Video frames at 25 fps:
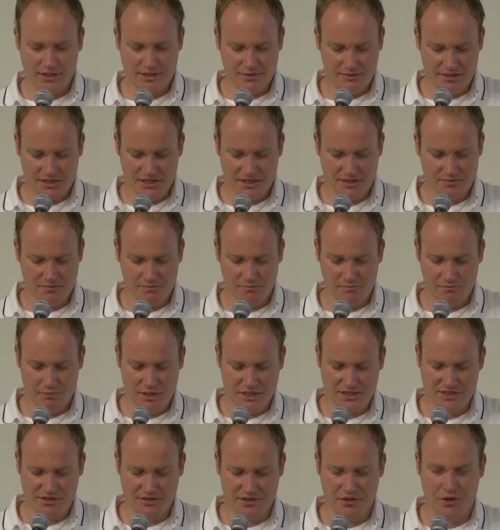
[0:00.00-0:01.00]
this is
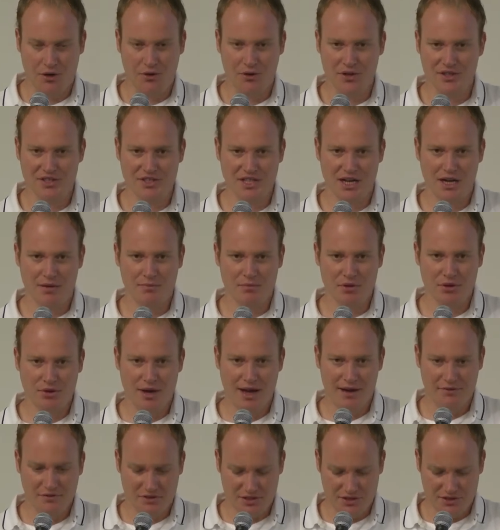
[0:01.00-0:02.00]
basically all the setup you
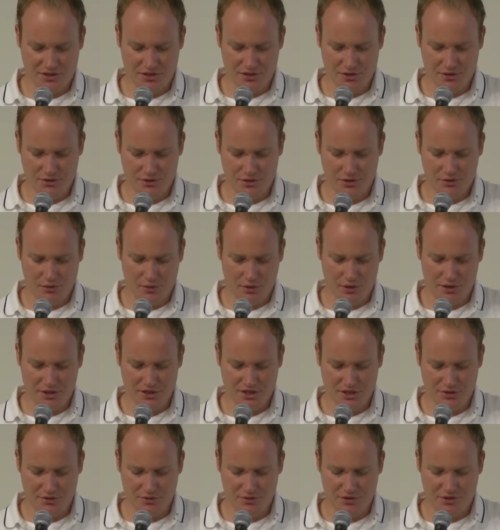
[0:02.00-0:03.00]
have to do in order
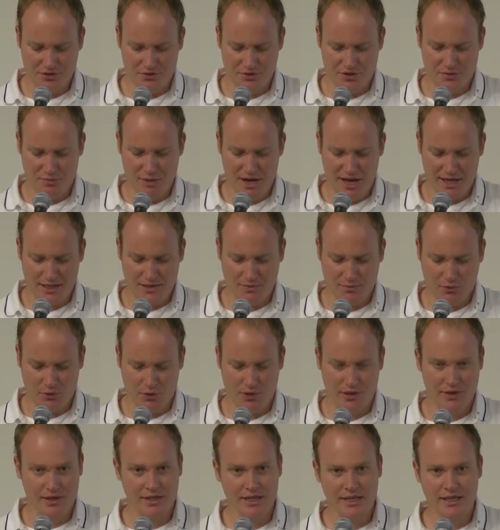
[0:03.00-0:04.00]
to use
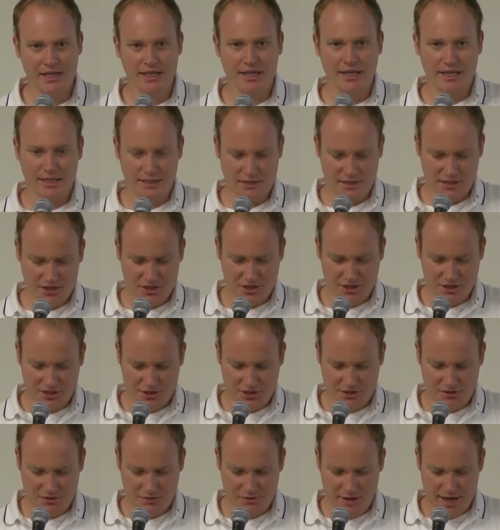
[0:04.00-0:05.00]
Passport, in addition
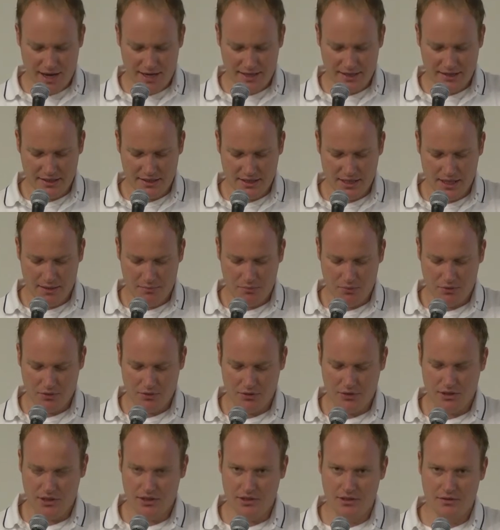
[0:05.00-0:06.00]
to adding a
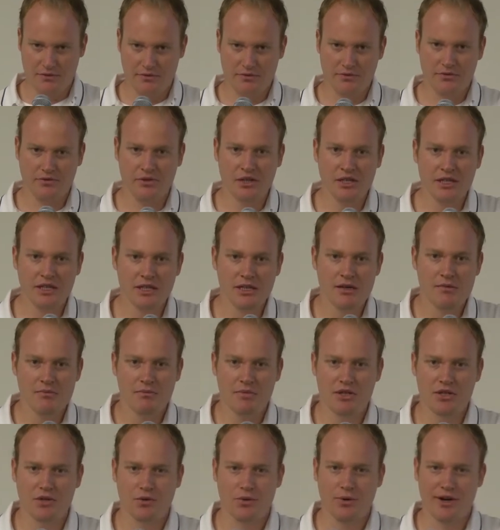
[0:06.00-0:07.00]
couple of
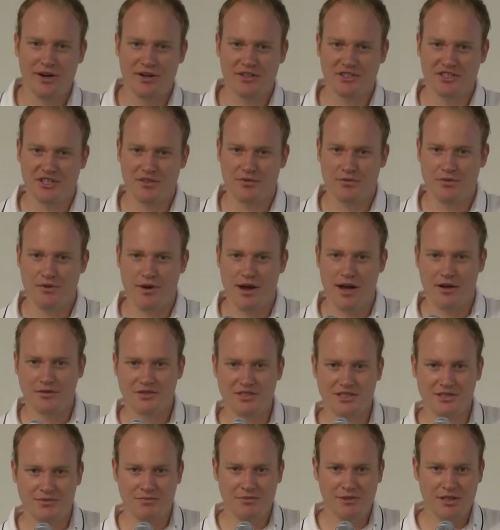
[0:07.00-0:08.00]
middlewares and
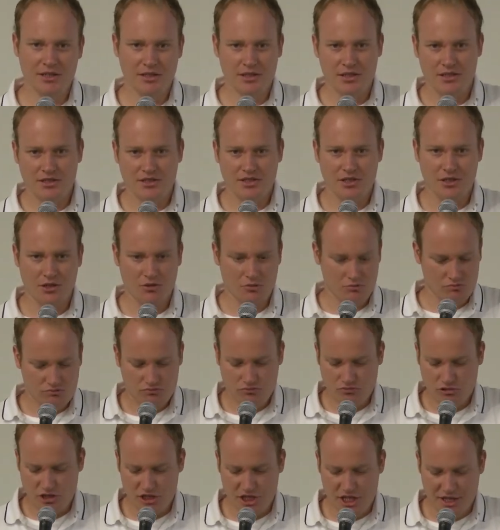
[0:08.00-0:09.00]
routes. So
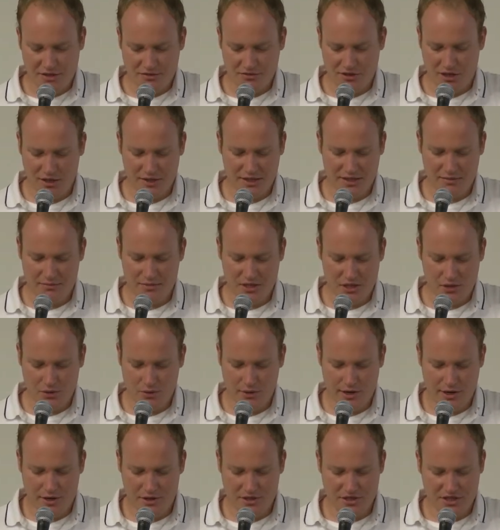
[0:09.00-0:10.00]
check login
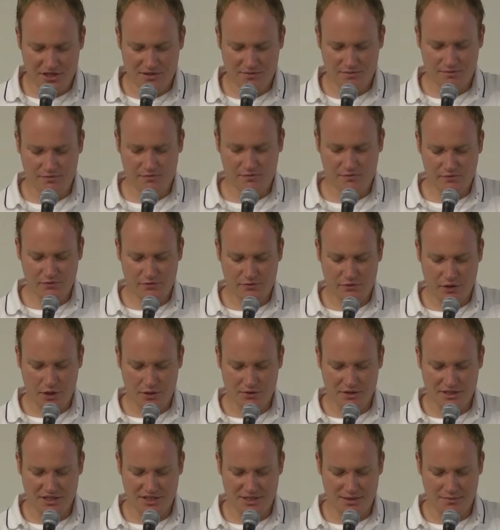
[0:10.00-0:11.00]
middleware, just
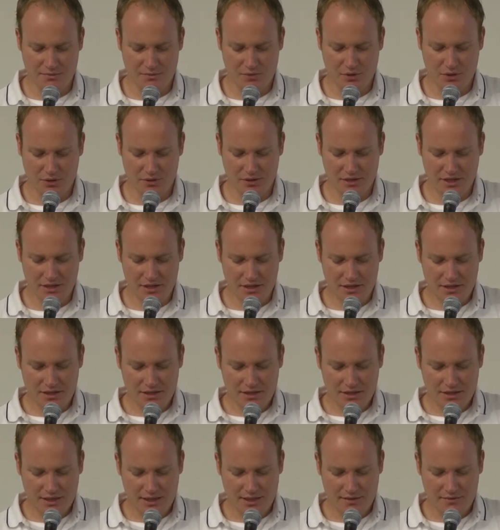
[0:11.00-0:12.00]
fairly simple,
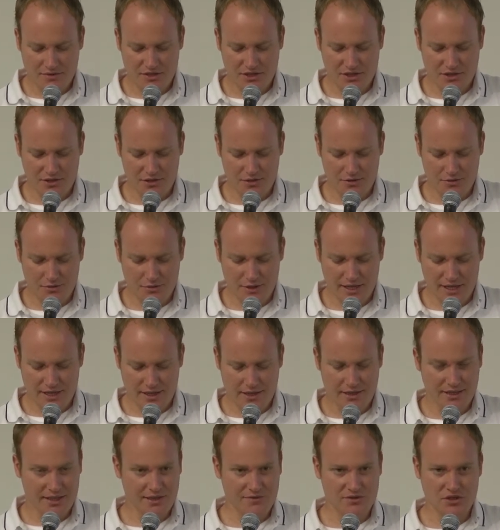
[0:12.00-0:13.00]
gives you
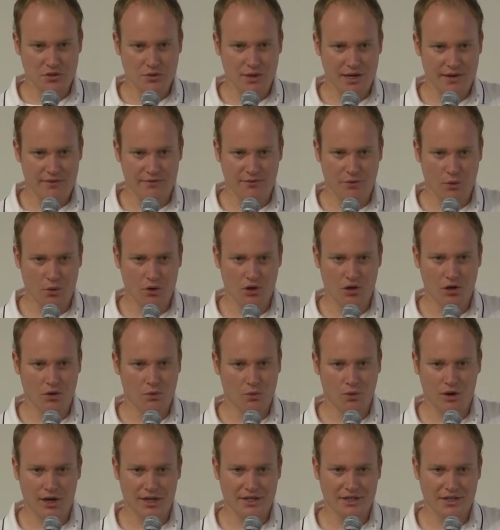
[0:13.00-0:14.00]
a
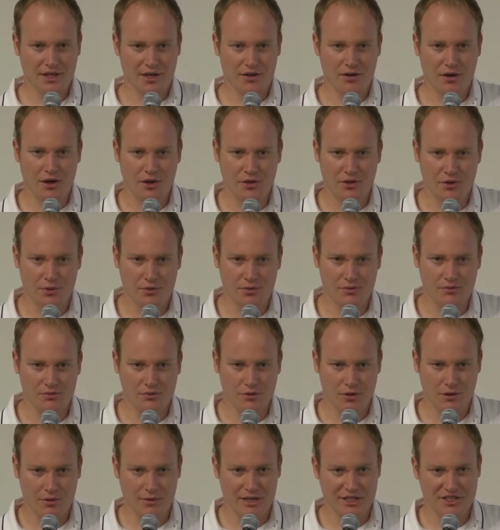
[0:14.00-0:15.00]
401 not author
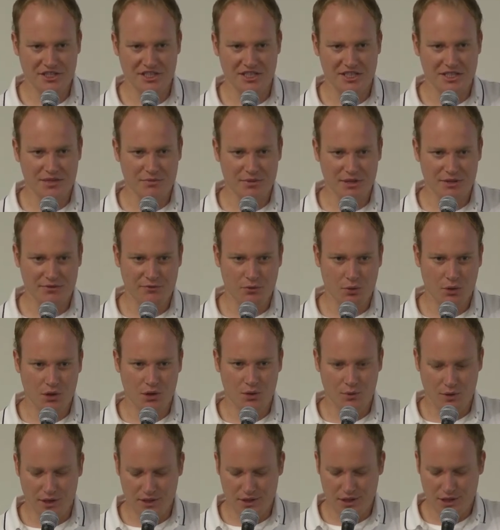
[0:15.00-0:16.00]
or HTTP
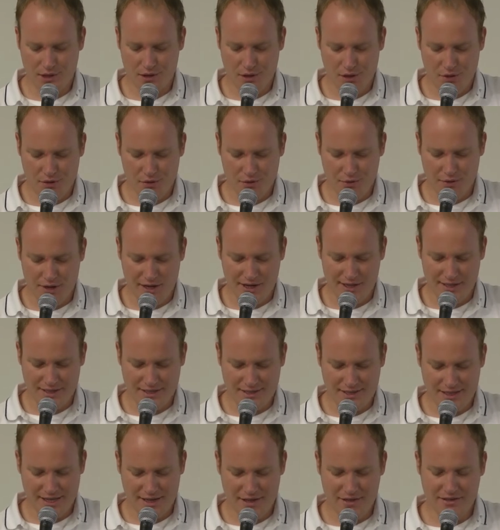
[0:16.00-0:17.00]
401 not
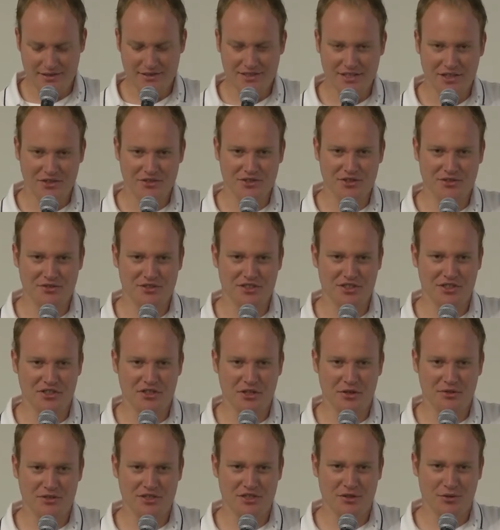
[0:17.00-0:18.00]
authorized, and tells you to
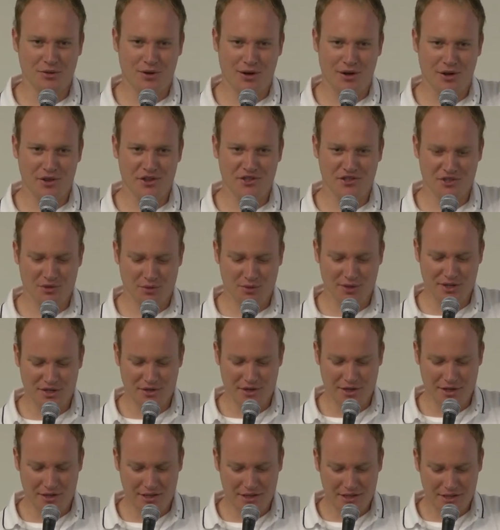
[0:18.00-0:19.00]
go to auth
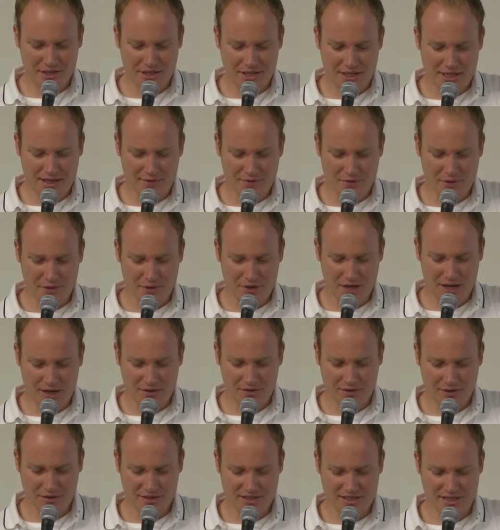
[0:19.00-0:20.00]
Twitter if you're
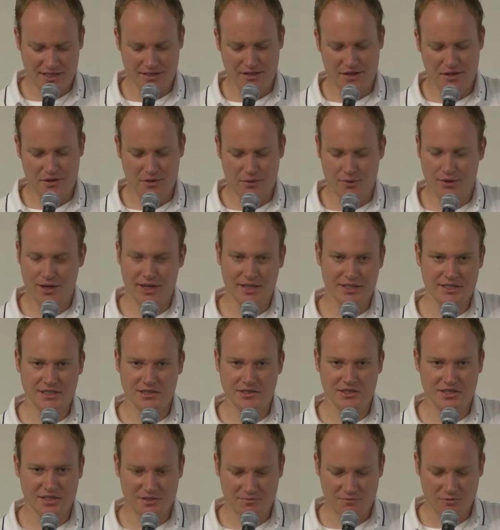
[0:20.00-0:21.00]
not logged in. Otherwise,
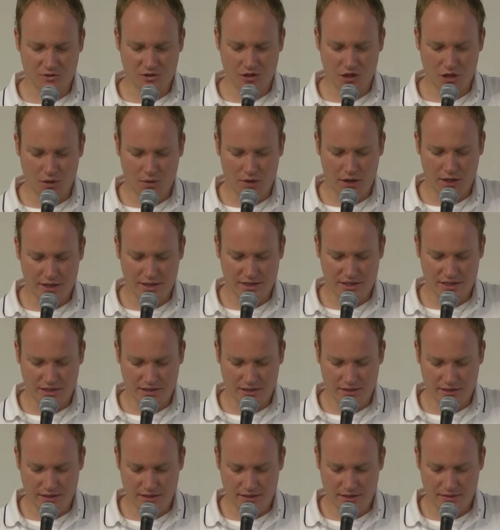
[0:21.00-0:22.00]
just go on
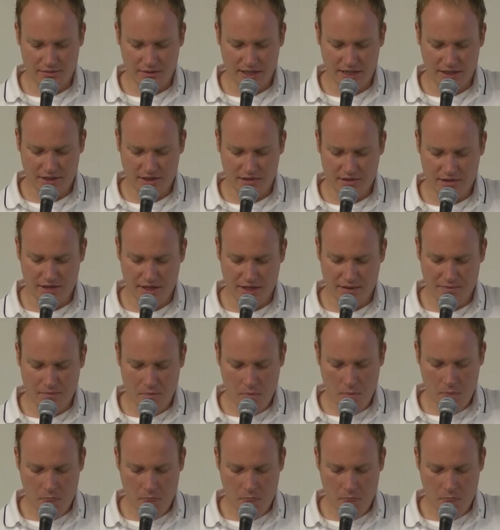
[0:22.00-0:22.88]
to the next thing.